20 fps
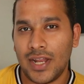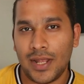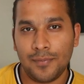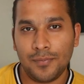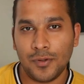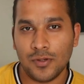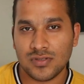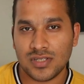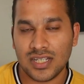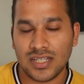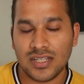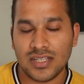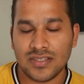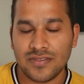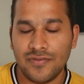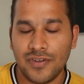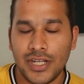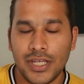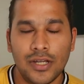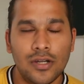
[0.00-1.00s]
when I'm posting
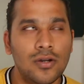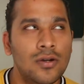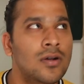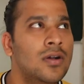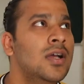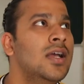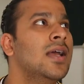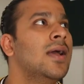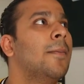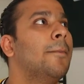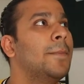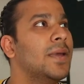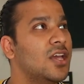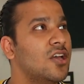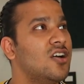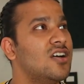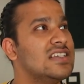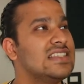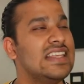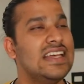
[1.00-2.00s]
this video,
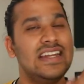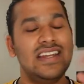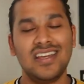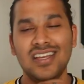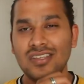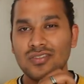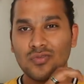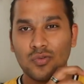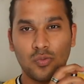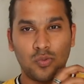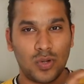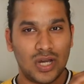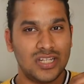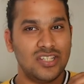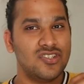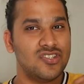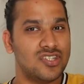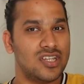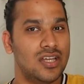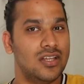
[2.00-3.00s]
because there is
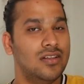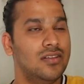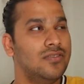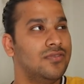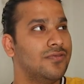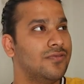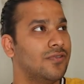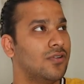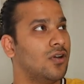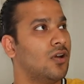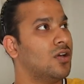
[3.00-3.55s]
one shelf